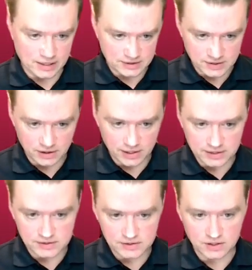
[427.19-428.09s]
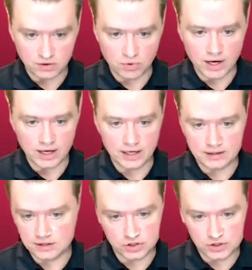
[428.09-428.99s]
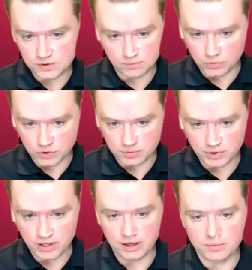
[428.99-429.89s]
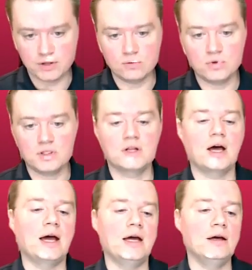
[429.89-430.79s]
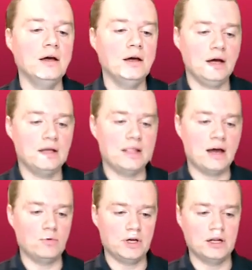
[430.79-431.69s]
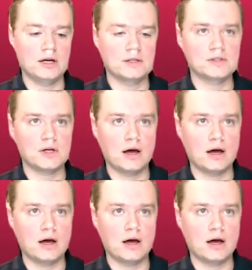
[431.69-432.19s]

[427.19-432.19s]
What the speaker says: cell X and cell Y and then just multiplying it by the width and height, and that will get us